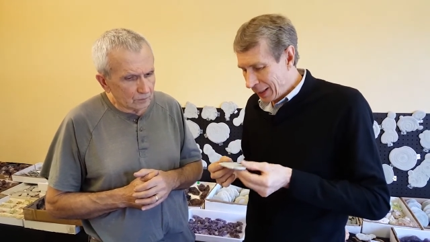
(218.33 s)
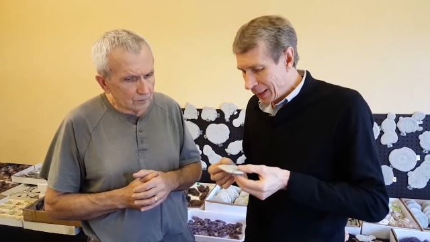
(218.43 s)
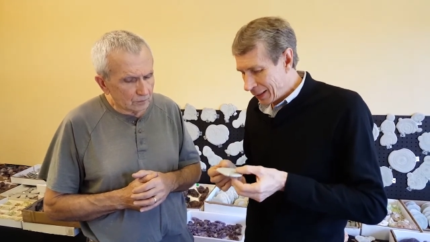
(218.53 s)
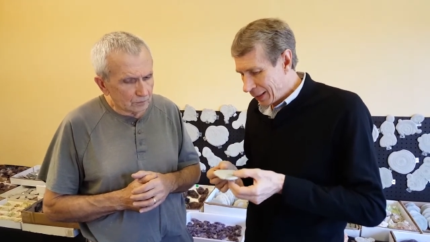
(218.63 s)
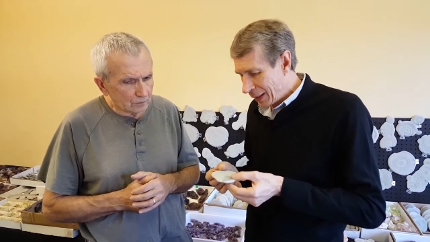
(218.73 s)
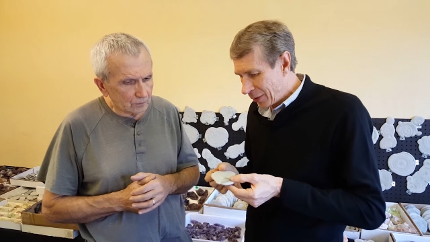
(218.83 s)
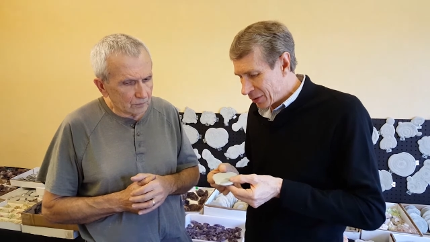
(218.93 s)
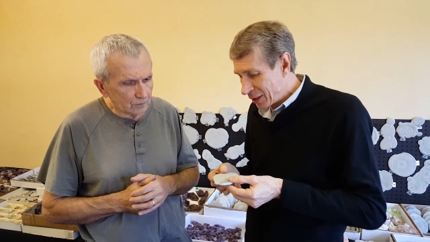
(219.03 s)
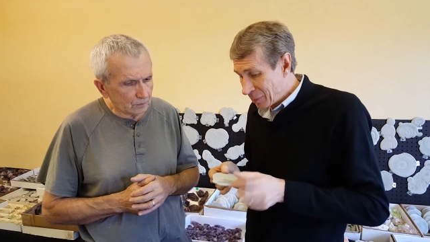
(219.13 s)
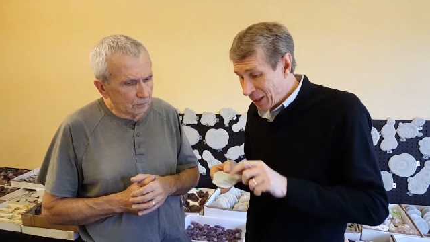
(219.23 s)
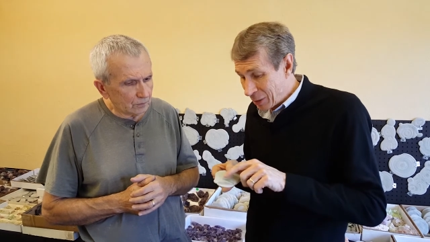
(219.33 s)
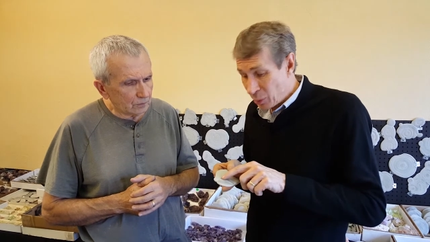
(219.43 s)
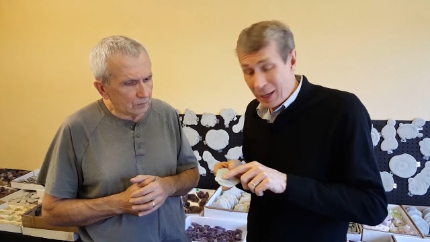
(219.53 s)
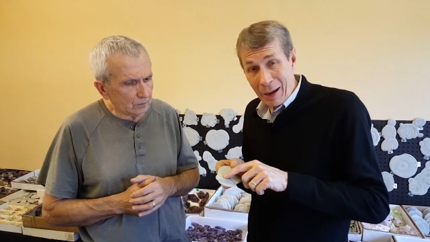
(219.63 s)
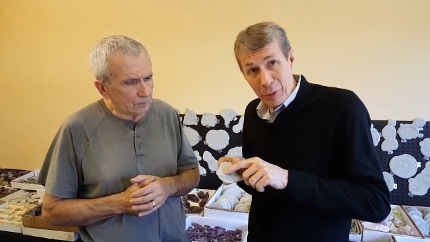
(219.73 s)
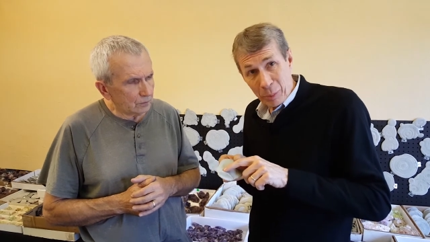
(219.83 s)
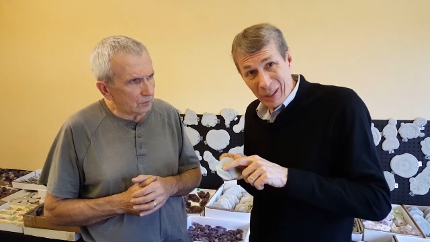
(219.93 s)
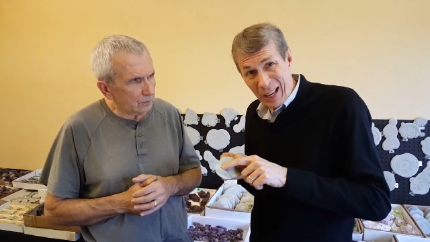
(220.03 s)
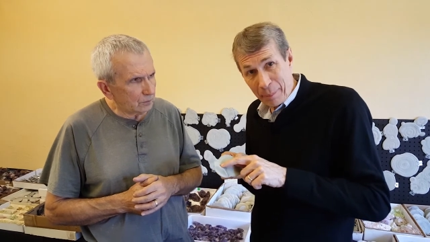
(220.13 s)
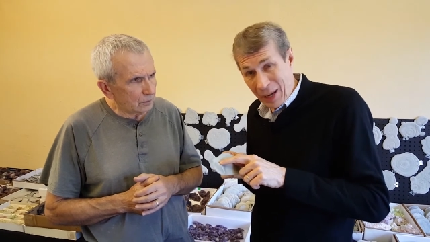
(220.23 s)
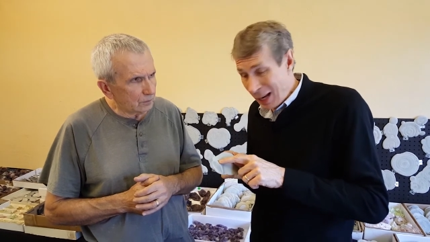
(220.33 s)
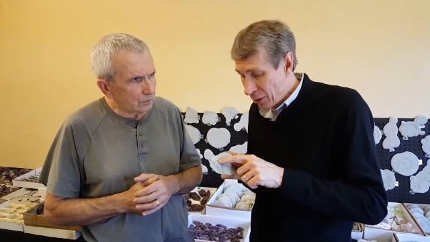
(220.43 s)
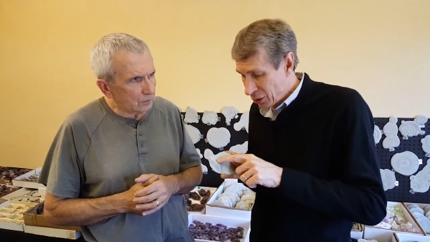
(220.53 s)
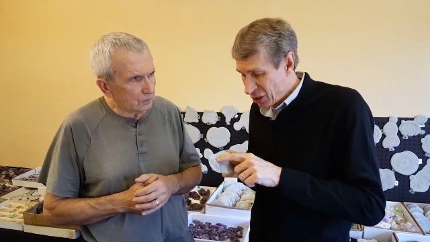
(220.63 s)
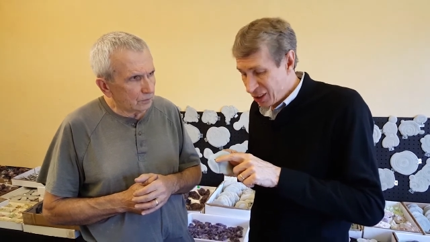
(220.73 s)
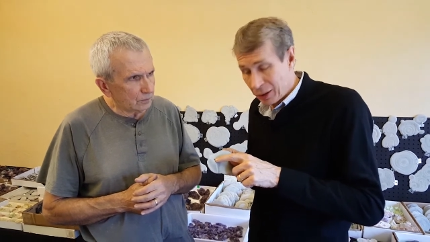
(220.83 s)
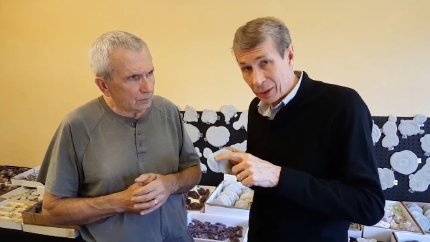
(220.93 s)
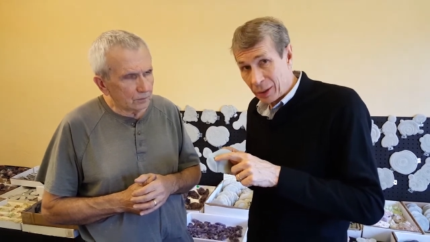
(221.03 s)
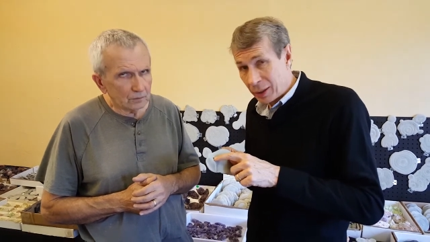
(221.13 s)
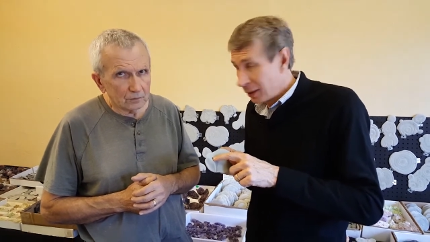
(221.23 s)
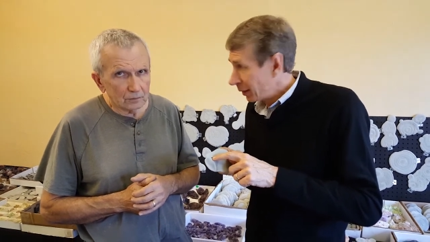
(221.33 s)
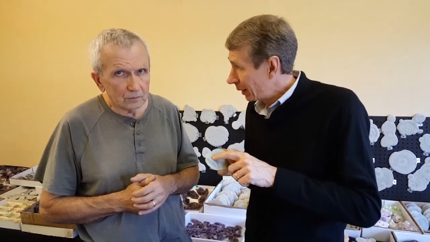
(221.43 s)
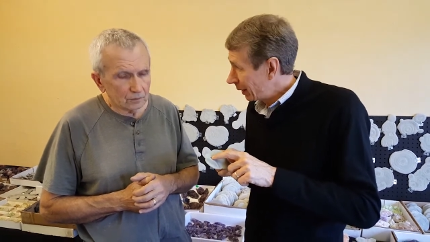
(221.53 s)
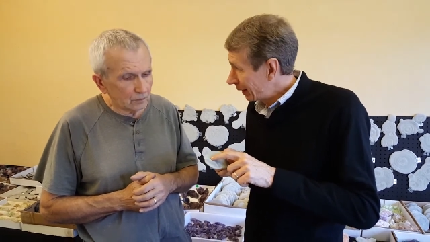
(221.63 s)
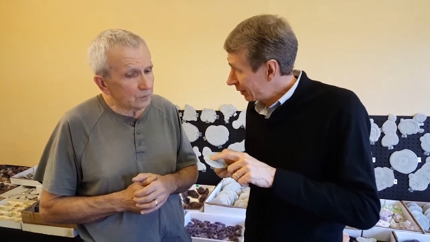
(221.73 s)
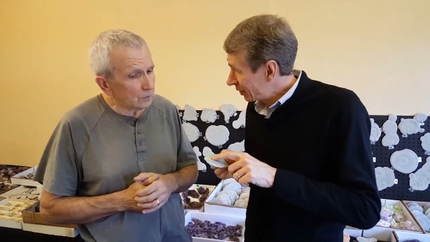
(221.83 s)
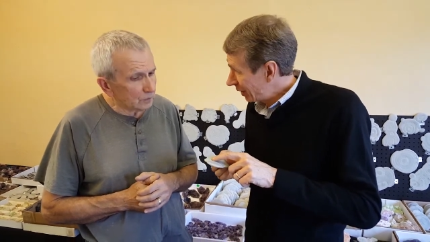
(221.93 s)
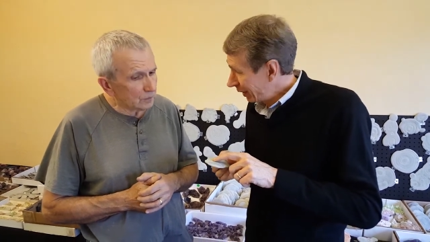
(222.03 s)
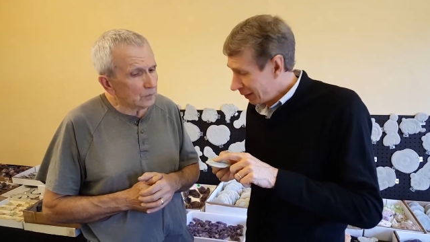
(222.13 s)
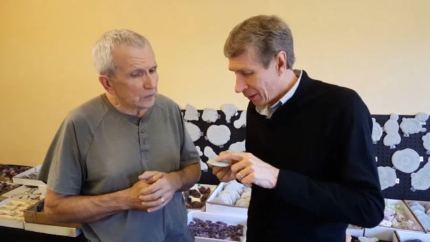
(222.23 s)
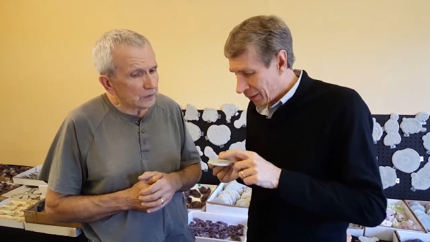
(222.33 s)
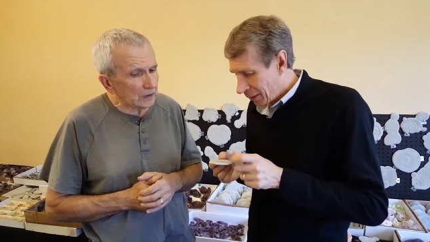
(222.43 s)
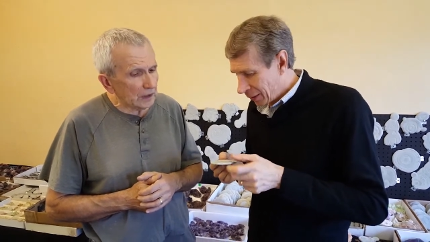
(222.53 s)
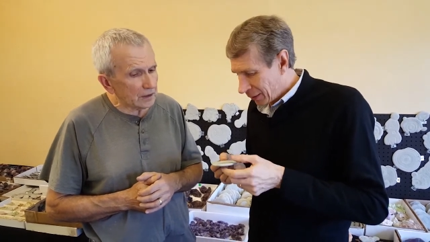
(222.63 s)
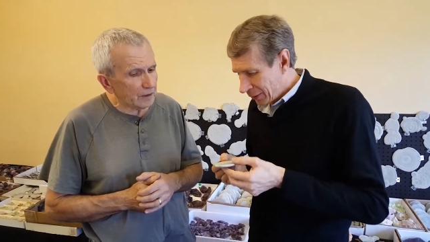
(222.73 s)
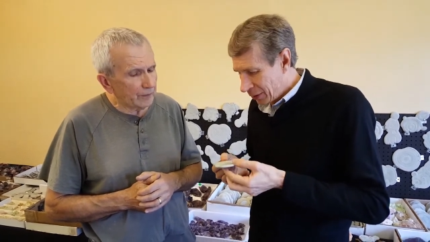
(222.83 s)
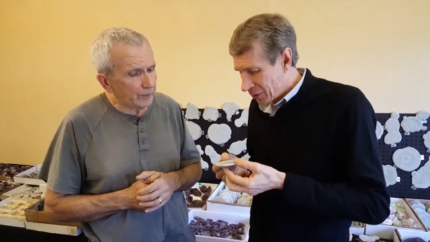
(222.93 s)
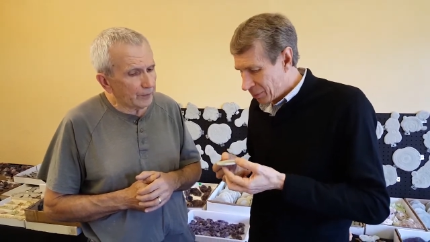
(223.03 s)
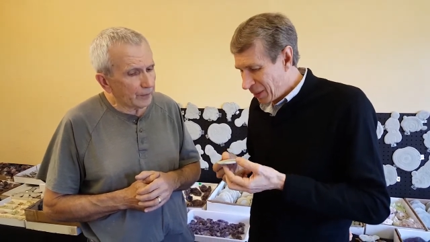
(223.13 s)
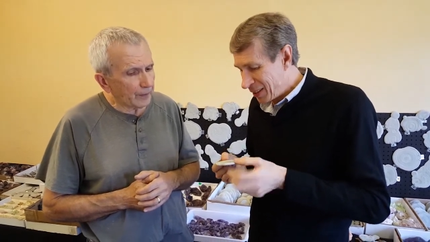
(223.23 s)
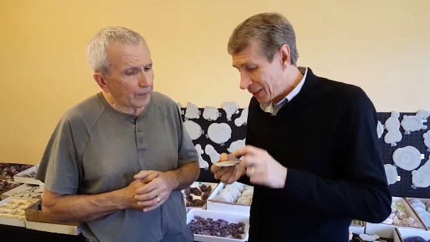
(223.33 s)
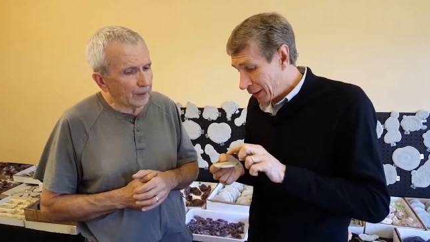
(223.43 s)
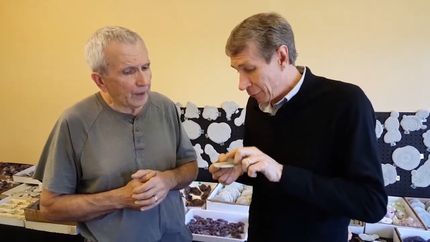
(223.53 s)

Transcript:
Speaker 1: and sometimes we have the plant matter still inside there. Yes, there's basically